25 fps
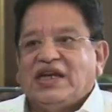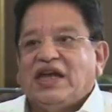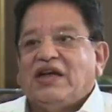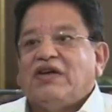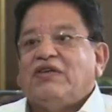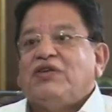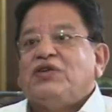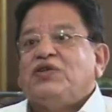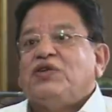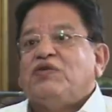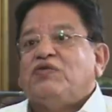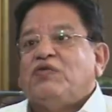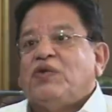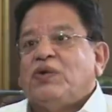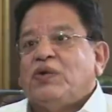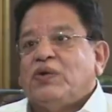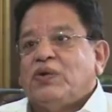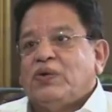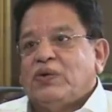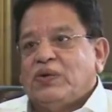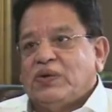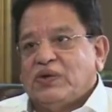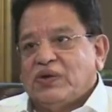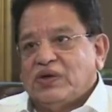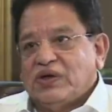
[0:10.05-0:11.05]
they also
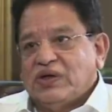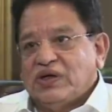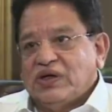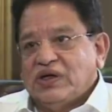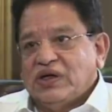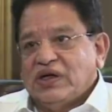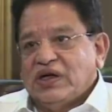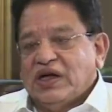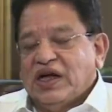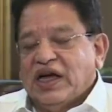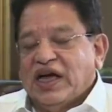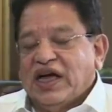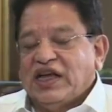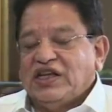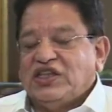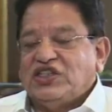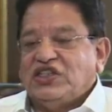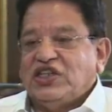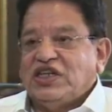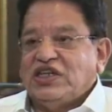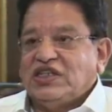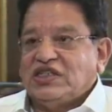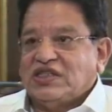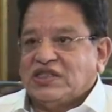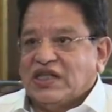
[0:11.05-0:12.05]
follow and
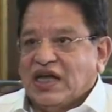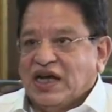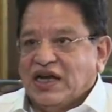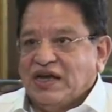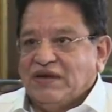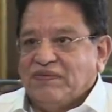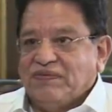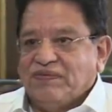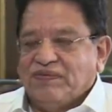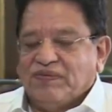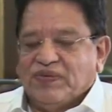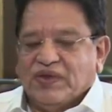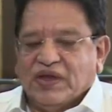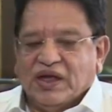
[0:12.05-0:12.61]
change time.